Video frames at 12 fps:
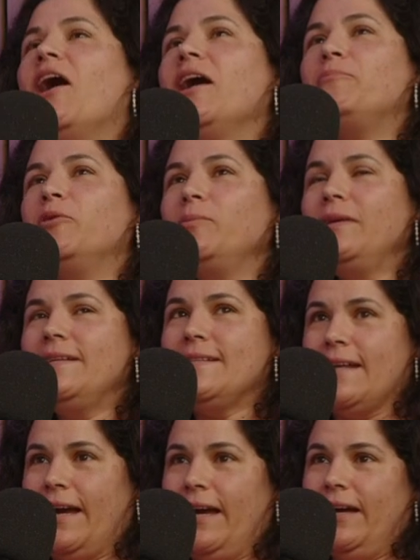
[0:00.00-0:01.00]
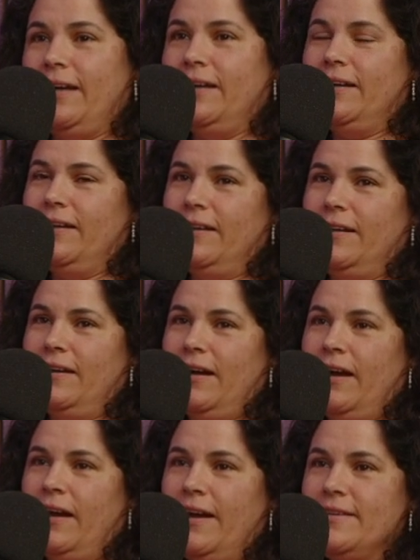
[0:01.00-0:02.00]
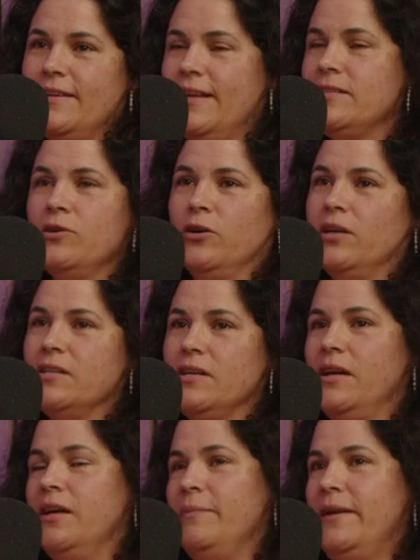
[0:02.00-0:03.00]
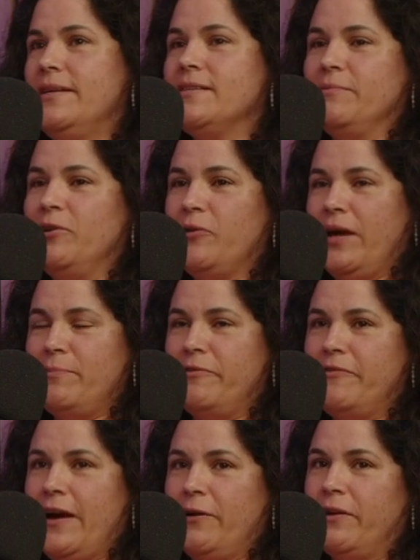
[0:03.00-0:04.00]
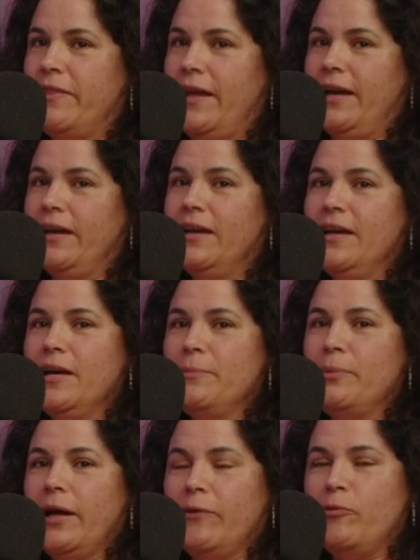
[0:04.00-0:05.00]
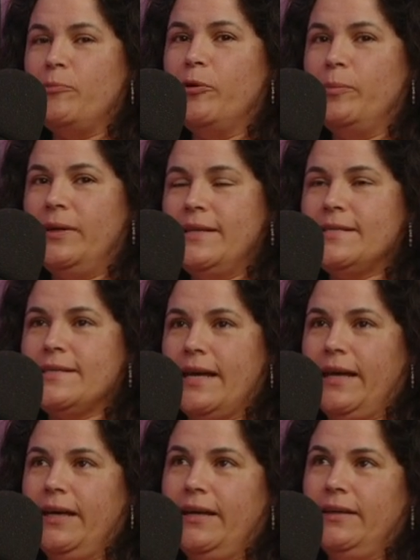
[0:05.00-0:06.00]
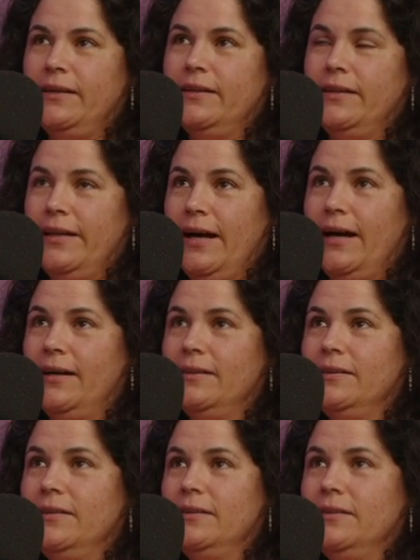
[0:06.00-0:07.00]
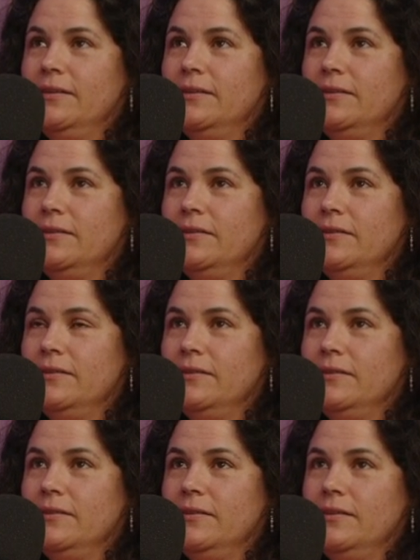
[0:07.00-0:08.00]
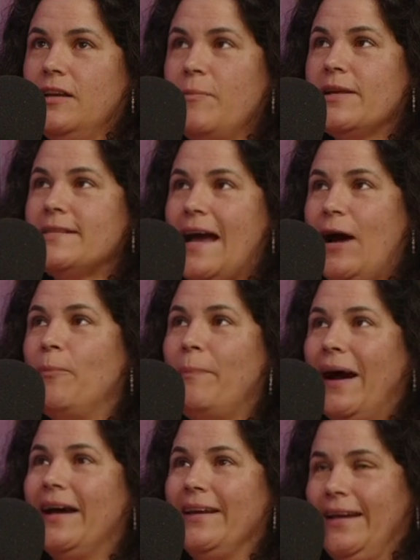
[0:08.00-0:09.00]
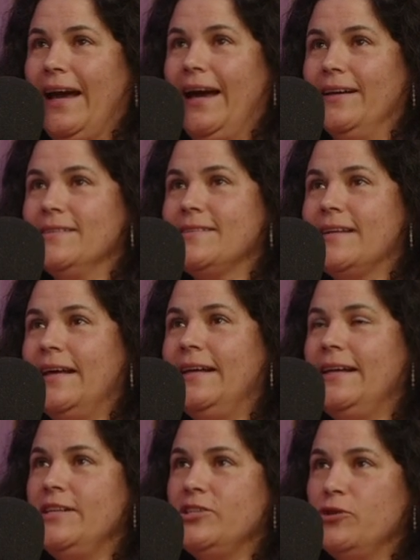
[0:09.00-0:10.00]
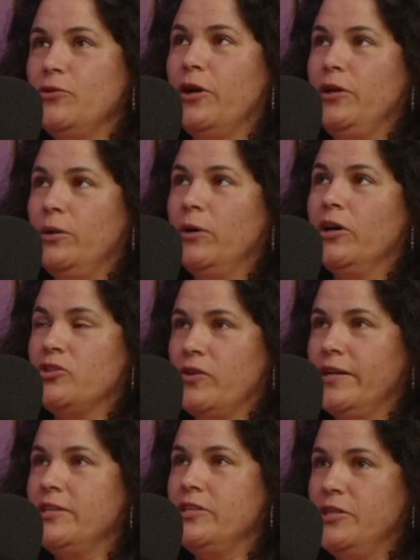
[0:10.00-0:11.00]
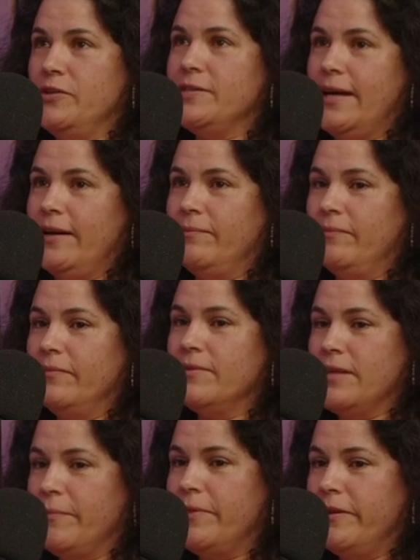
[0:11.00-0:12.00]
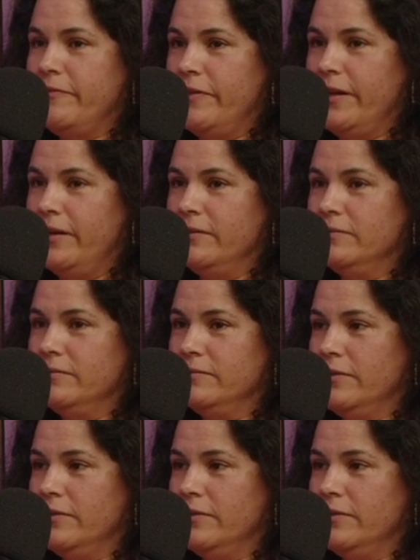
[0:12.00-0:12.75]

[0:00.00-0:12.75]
I'd probably say, and it's not going to be some great profound thing, but I would probably say that no matter how bad it gets, at least you are trying to do something for the